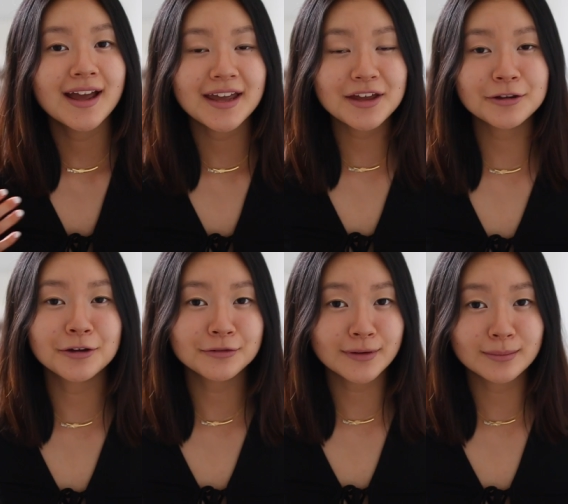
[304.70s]

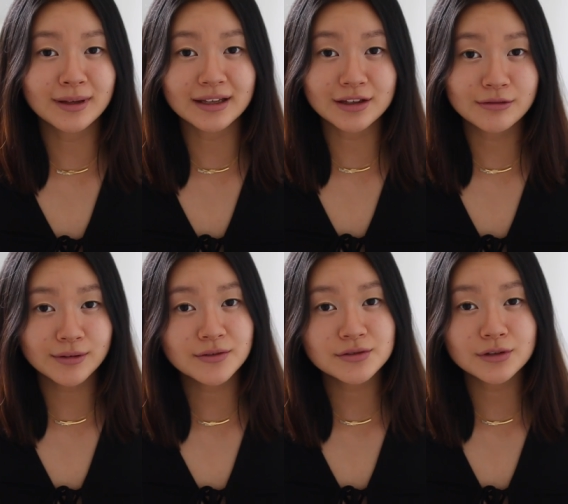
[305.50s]
either from like the
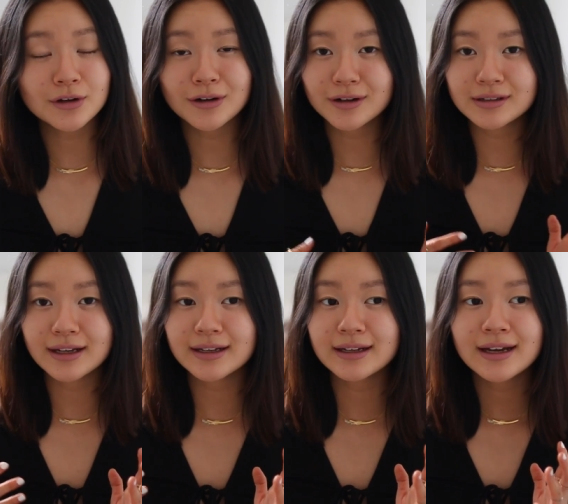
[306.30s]
thrift store or
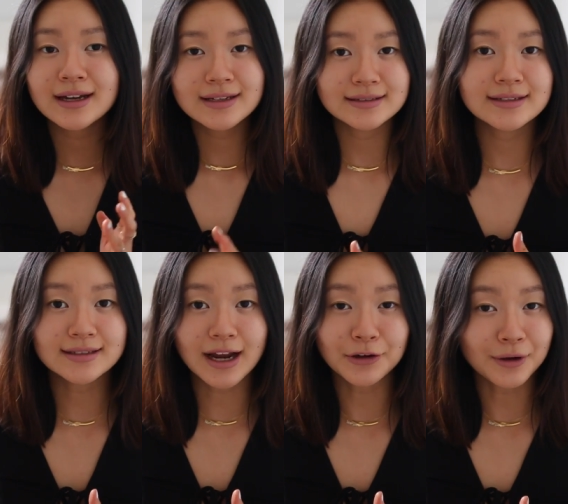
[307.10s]
like
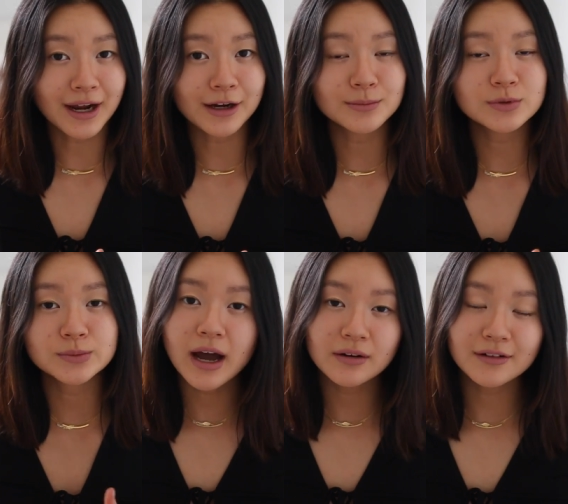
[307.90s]
designer
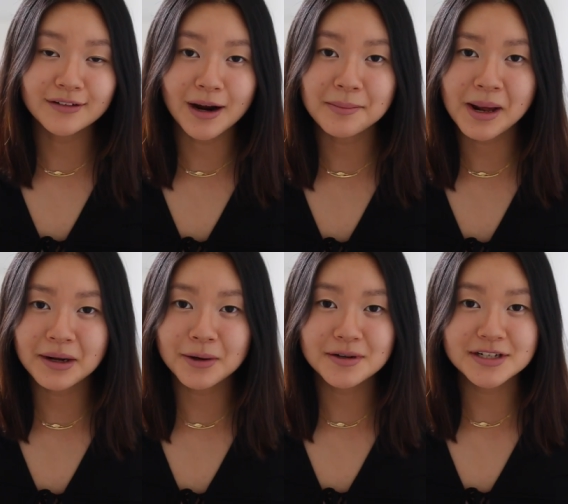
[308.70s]
items. However, I'm
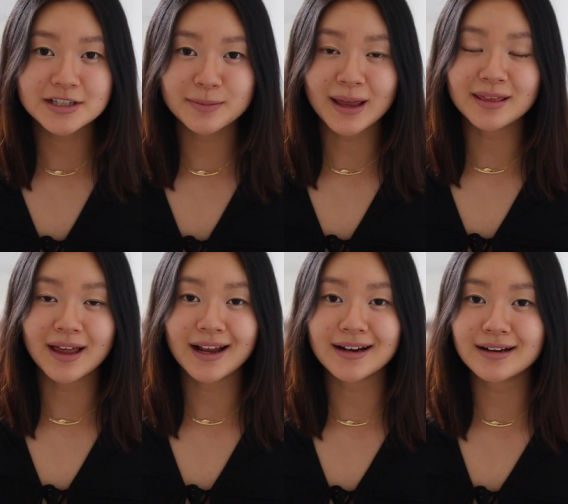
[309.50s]
not going to spend
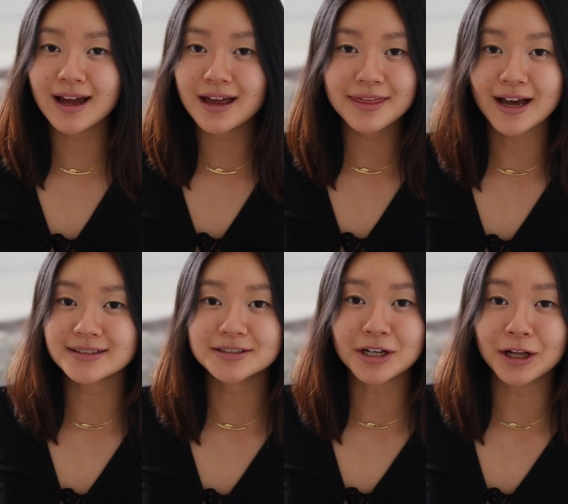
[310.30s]
like a
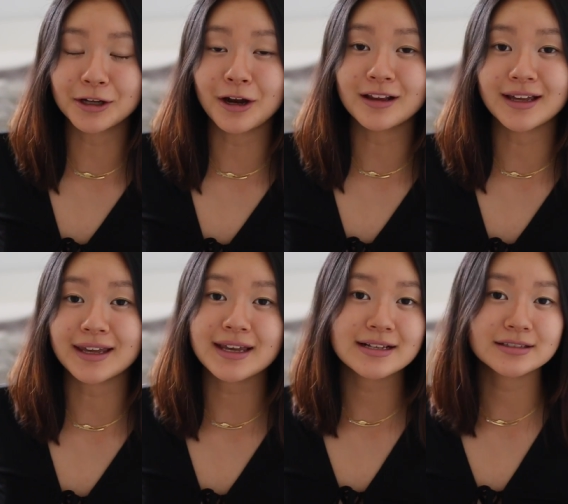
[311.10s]
thousand dollars on
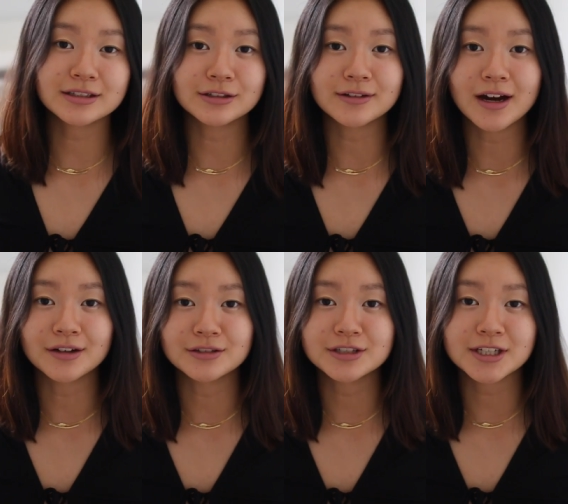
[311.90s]
like Isla
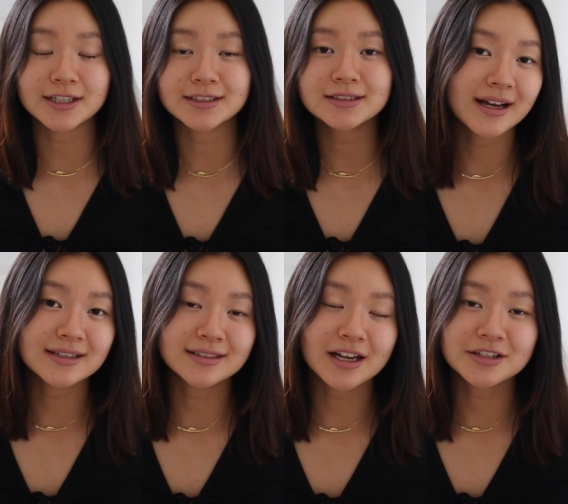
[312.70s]
Laurent jeans
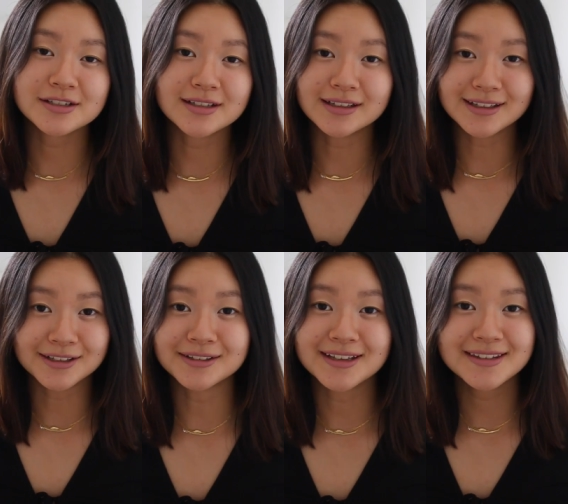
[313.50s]
because that's just a
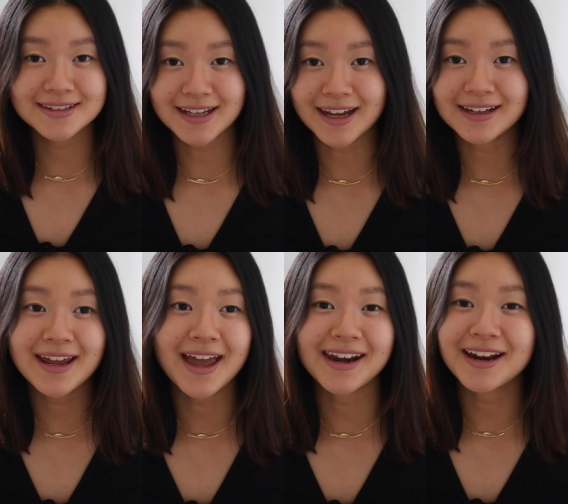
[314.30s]
little
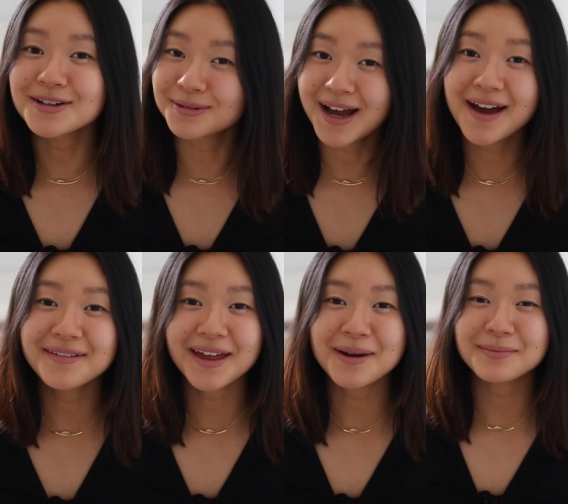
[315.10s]
insane and I don't
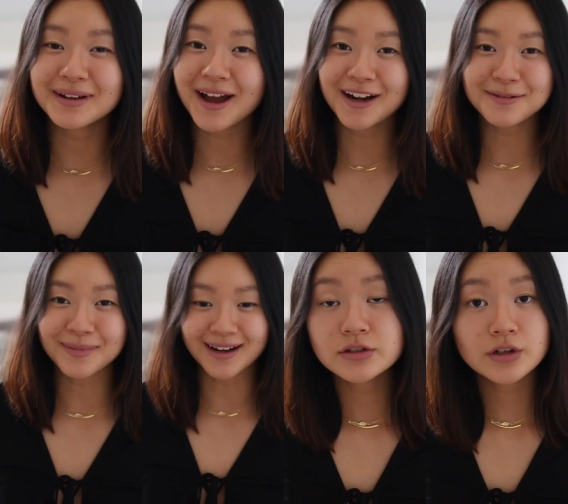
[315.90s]
have that kind of
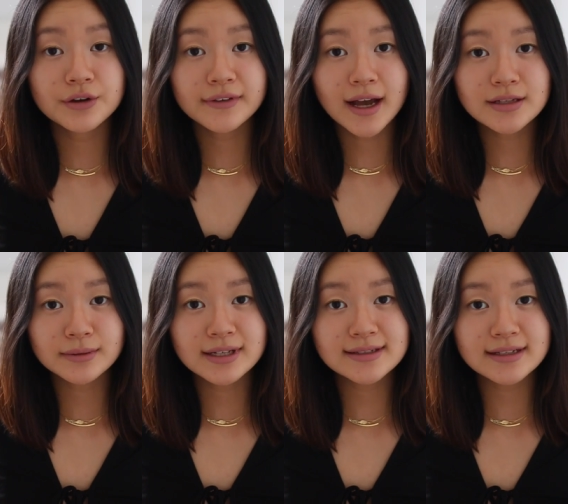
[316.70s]
money. So if you
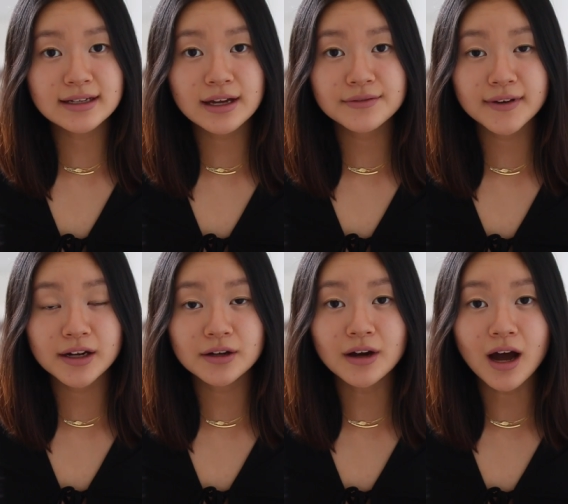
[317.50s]
guys want to see a
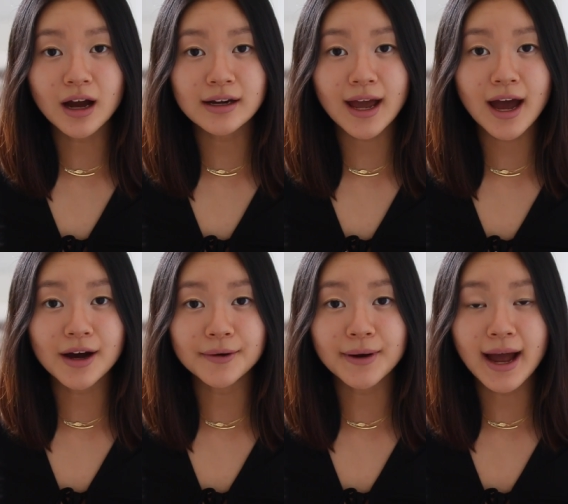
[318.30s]
video on
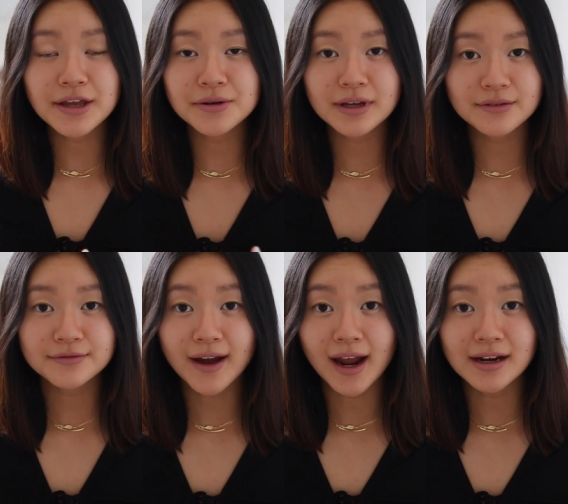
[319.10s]
how you can
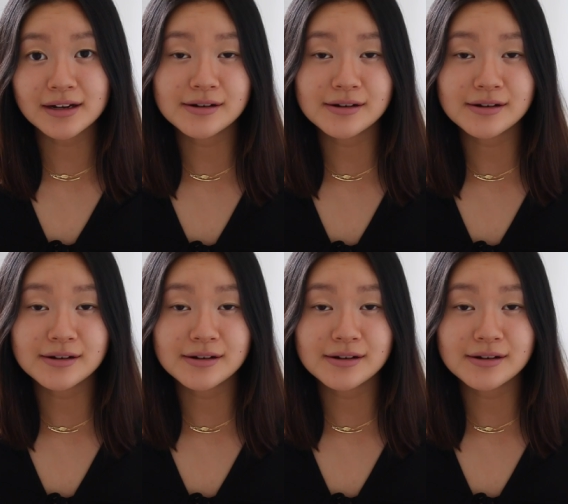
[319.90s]
find